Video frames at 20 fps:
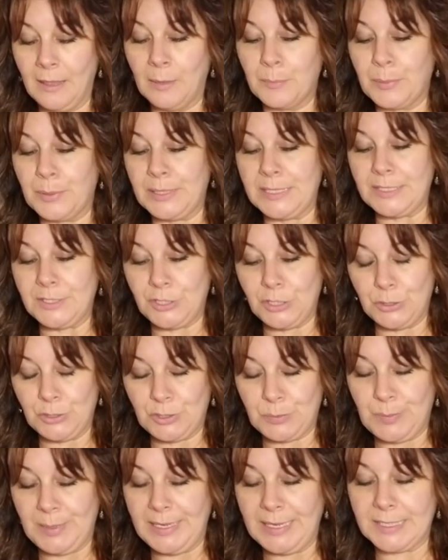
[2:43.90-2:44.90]
Please
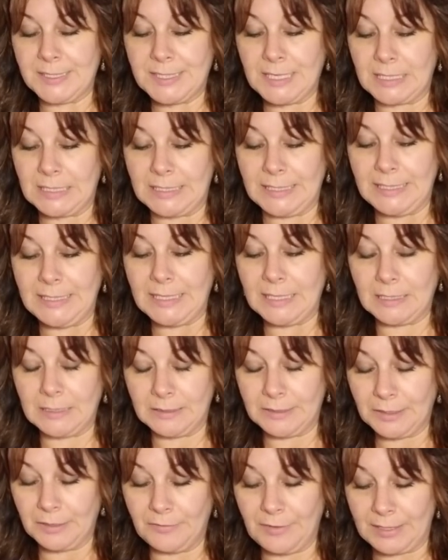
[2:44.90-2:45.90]
use me as a clean and
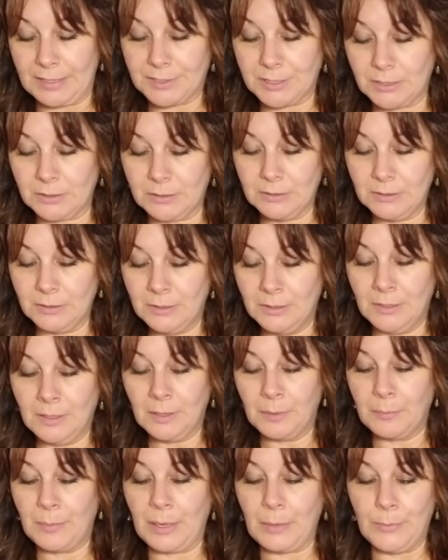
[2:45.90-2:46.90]
clear vessel
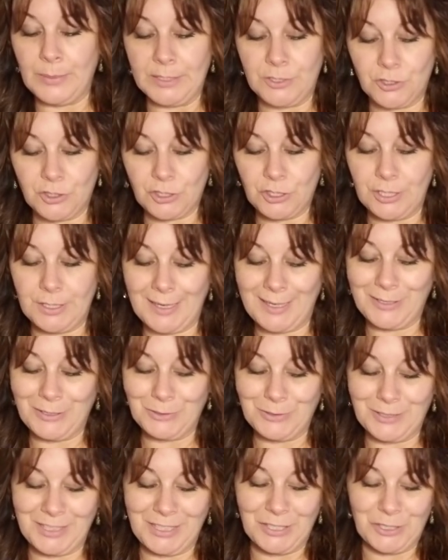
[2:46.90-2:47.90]
by which to not
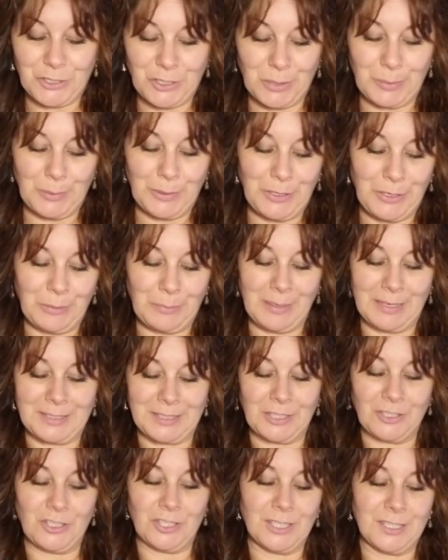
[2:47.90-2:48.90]
only interpret your
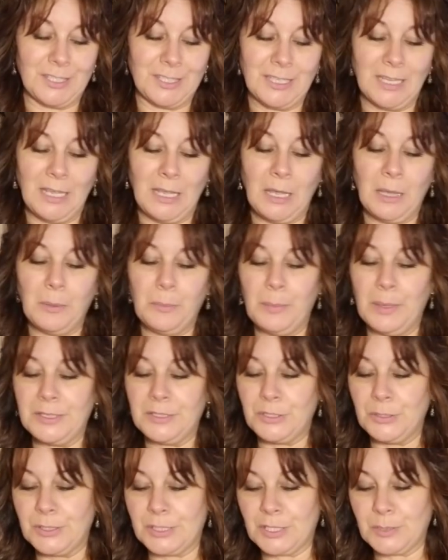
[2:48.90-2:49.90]
messages, but
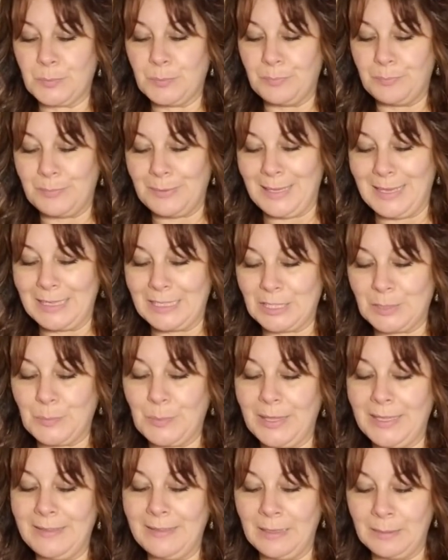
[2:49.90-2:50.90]
to
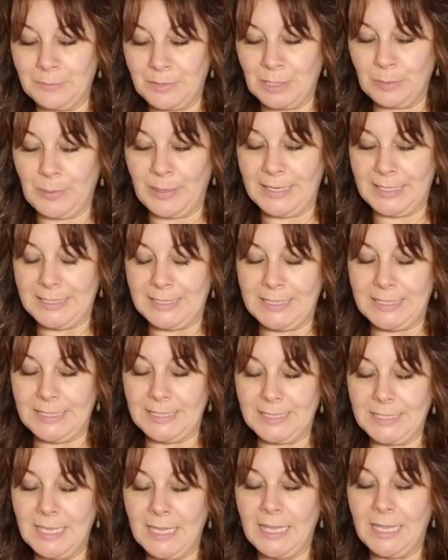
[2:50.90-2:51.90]
explain them to
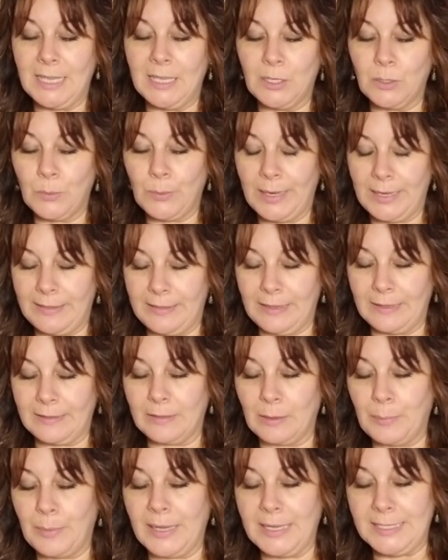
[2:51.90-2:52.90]
Pisces in a way that
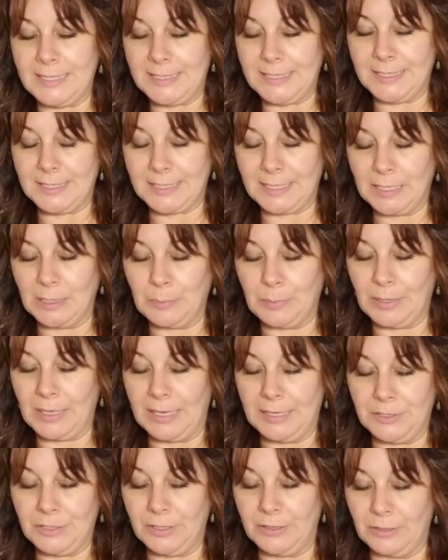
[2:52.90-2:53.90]
the Pisces can
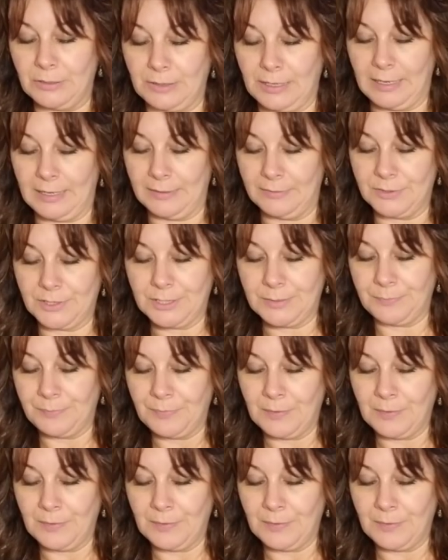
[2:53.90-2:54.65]
apply to their lives.